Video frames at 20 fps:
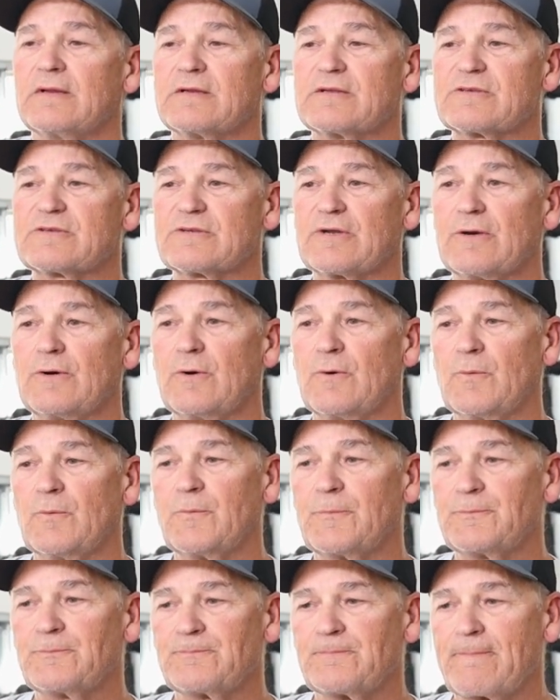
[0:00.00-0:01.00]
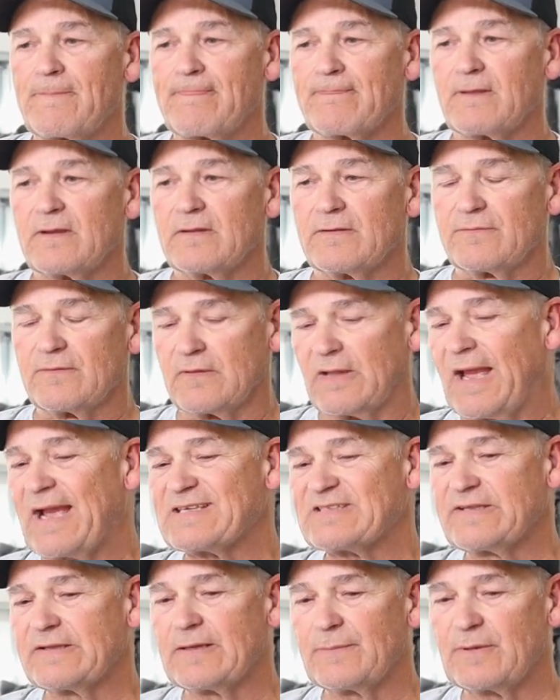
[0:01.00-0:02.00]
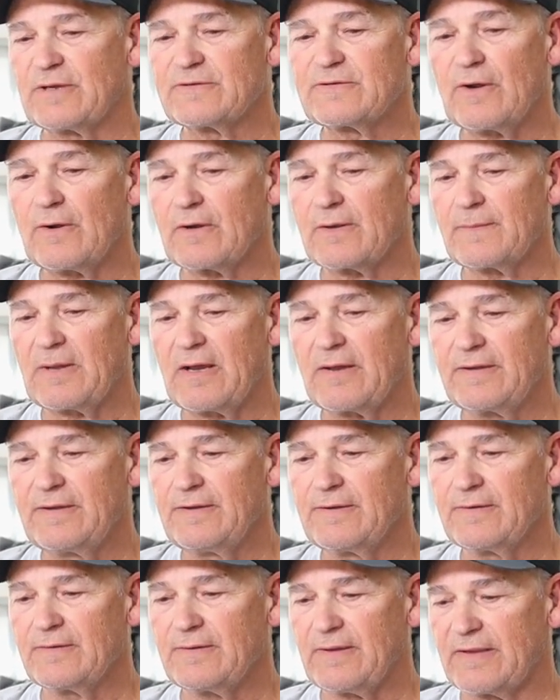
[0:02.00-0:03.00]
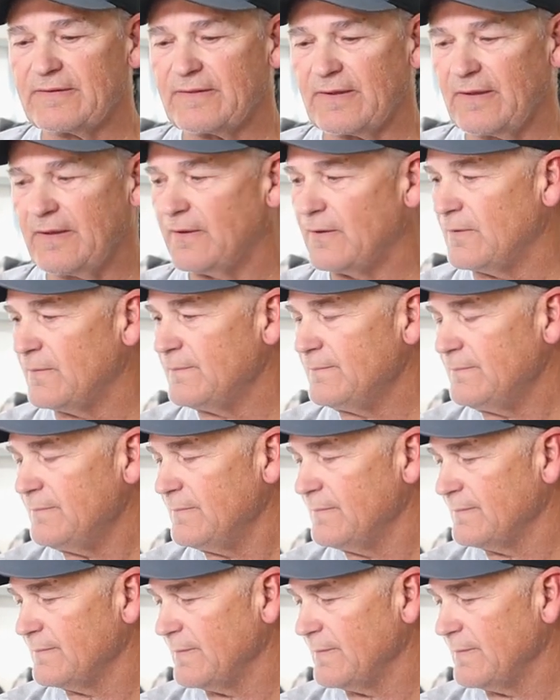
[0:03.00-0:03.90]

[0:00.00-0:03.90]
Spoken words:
So the last thing I'm going to talk about here at the helm,